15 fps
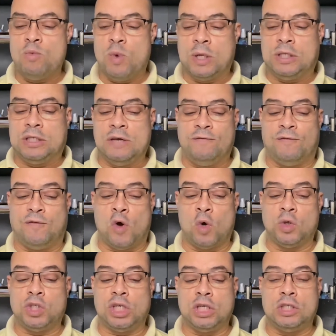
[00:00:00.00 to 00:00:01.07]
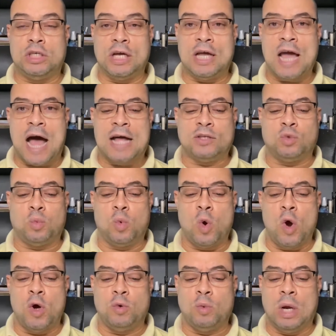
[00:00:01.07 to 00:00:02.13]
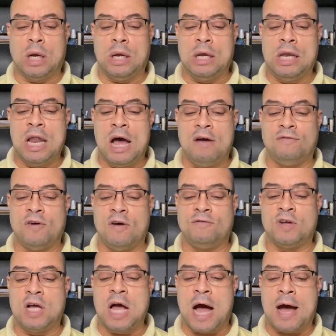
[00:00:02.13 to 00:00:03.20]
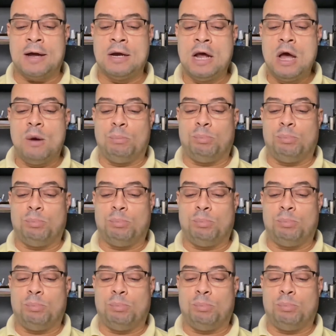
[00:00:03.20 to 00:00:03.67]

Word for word: with devotion to God's word, with love of God